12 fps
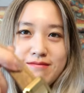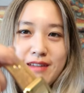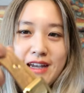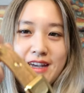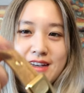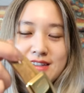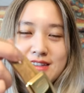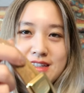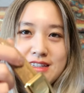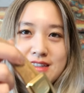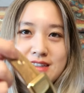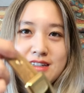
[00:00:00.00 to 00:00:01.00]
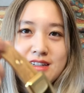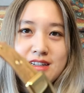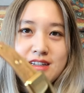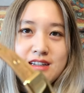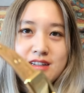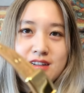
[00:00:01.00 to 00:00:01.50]
I guess these
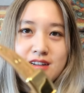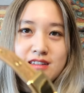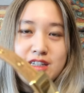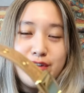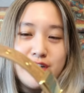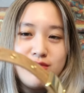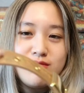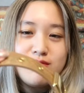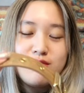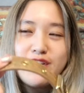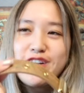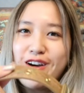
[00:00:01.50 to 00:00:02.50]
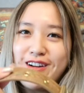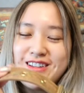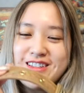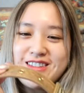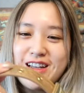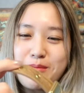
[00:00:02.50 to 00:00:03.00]
different what do you call
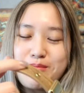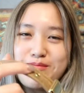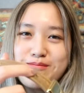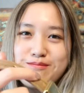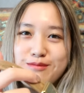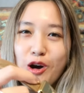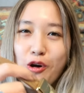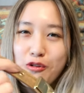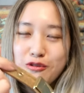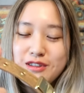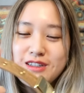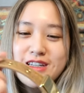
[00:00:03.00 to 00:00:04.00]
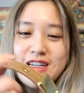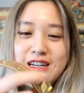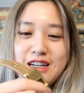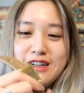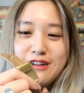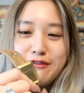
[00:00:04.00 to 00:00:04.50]
this? Like holes
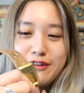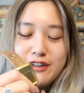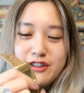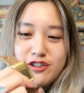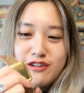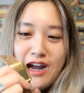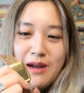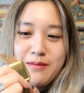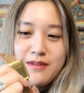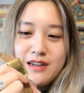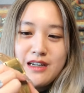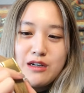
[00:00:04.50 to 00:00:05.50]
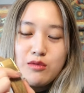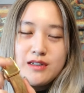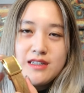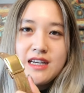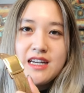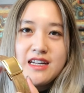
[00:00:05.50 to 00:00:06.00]
for the strap. It
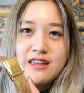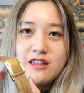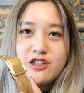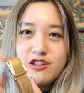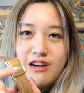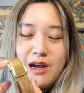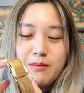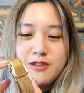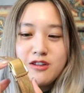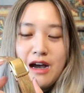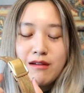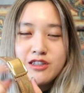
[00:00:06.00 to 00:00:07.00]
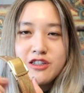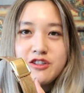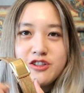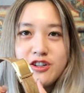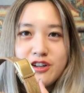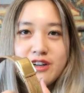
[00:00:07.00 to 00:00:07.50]
was hitting the strap. So I wasn't
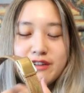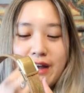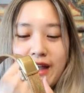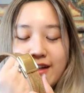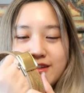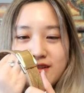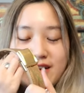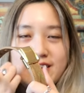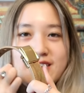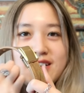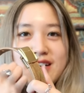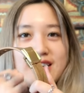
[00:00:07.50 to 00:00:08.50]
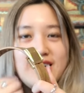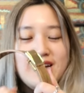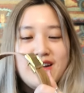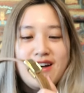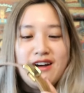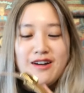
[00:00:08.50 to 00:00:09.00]
sure if I had to like
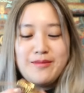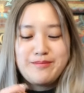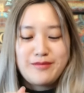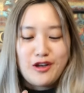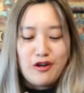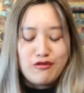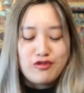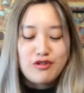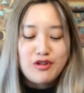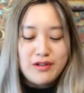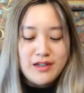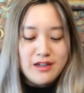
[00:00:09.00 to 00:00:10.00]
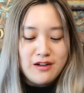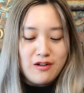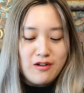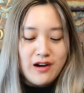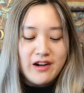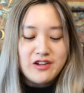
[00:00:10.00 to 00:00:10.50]
um, go through it
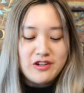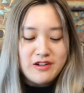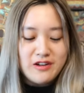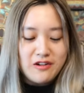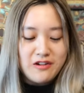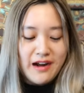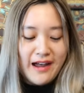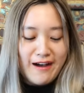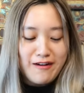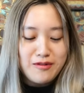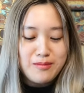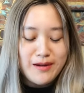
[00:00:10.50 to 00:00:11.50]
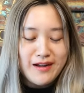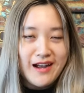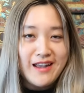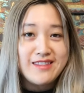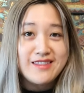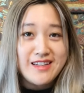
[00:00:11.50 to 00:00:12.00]
or under or how, but
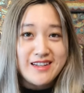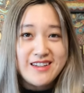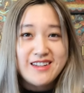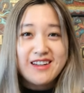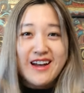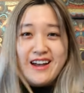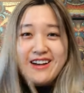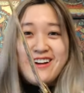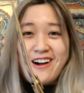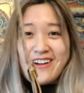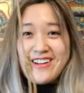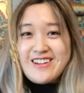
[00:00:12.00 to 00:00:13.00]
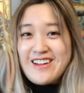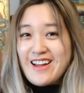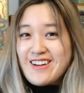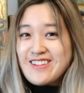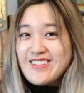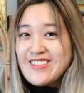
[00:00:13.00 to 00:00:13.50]
I think I got it
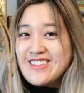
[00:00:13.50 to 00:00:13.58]
now.